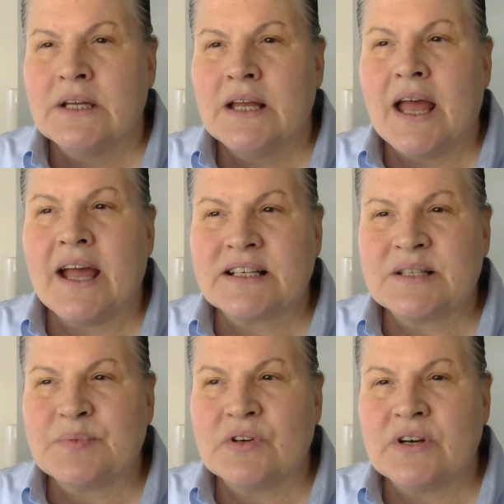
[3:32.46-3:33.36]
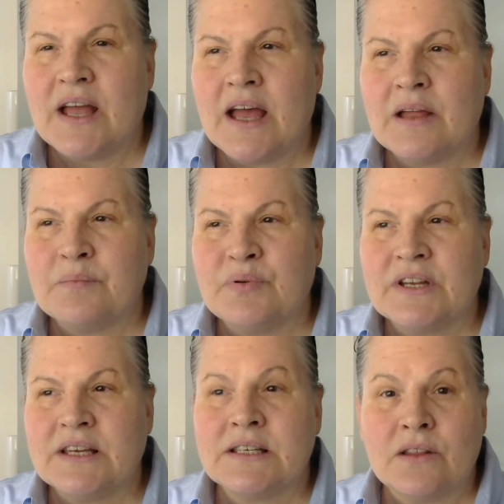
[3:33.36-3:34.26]
expert at
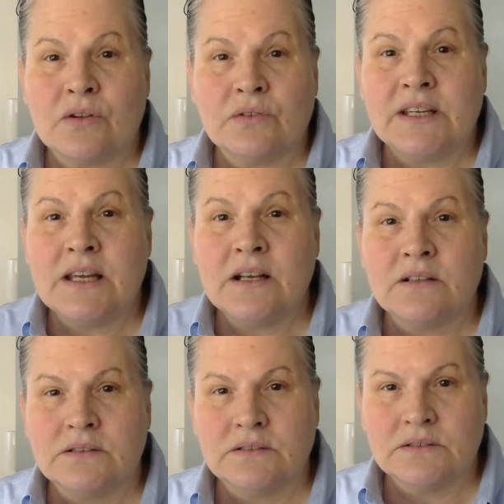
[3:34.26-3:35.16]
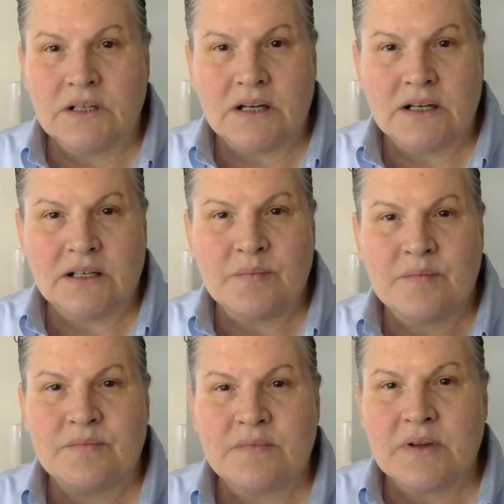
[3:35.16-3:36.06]
putting together legal
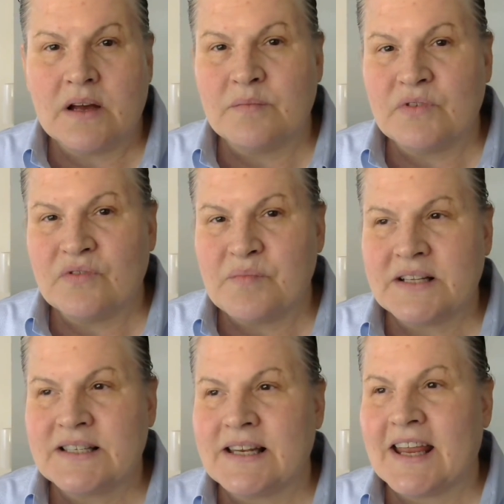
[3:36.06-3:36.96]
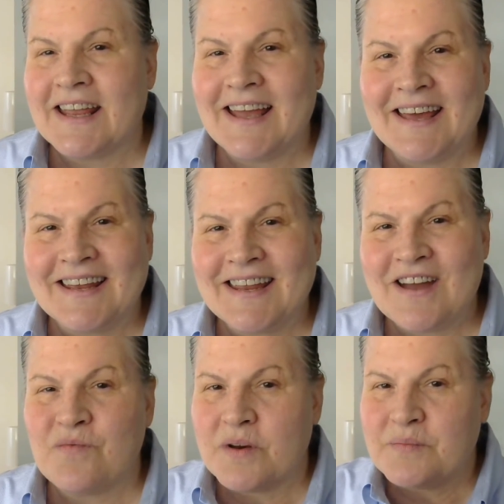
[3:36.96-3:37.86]
movements, and I
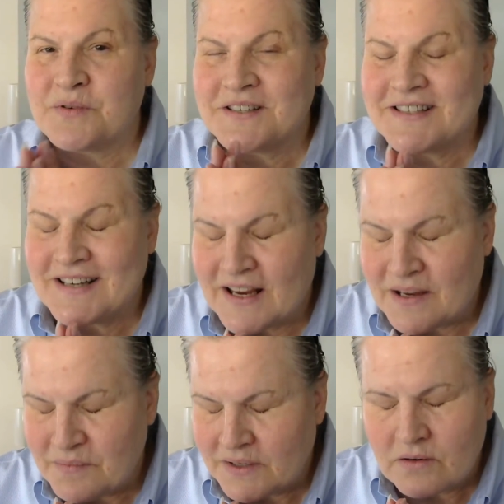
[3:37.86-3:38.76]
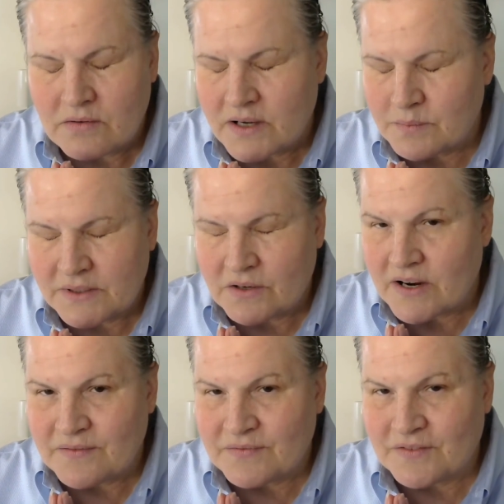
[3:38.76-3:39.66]
have one person I am incredibly
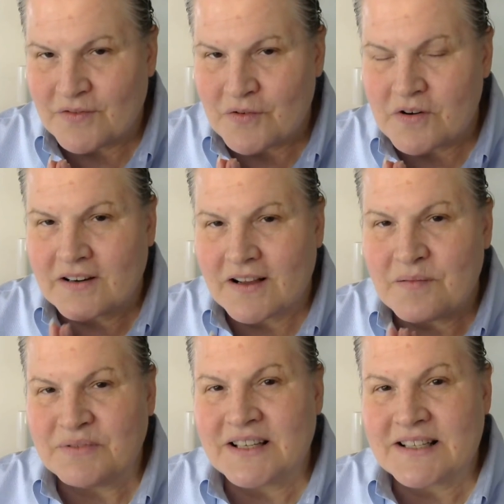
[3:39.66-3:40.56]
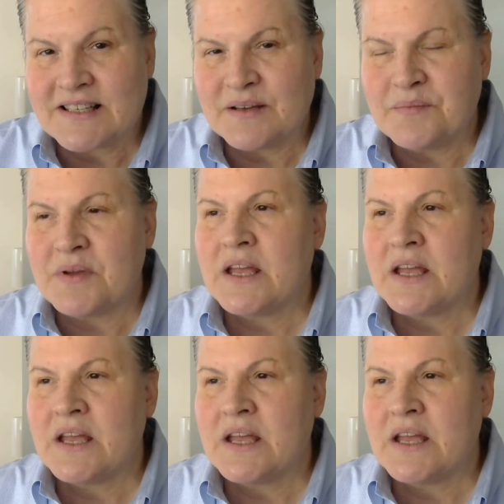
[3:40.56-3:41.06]
grateful for. God bless him,